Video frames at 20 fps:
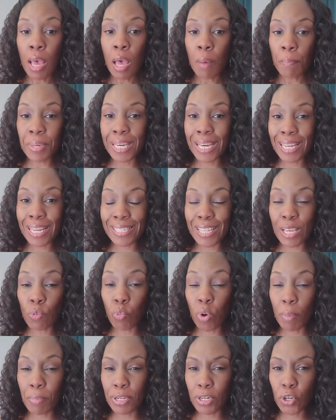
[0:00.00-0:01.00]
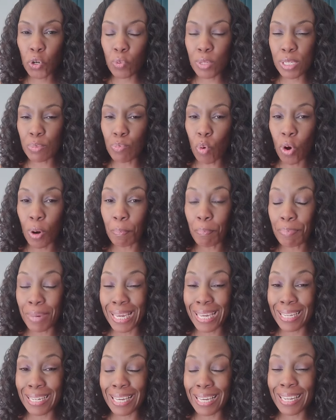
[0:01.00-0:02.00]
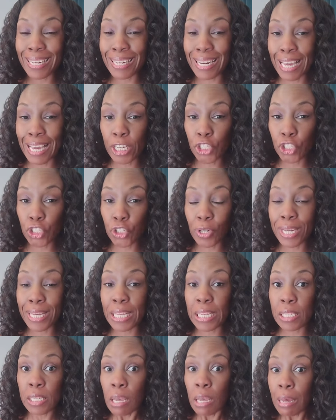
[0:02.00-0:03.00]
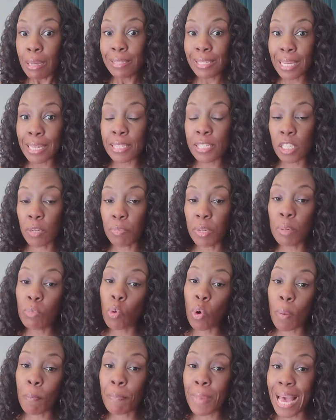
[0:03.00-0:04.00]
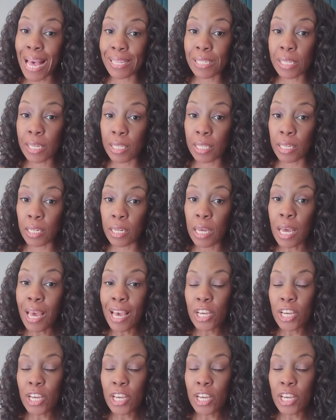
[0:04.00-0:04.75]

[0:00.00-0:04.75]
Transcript: because a woman who is more mean in nature is tends to be more masculine.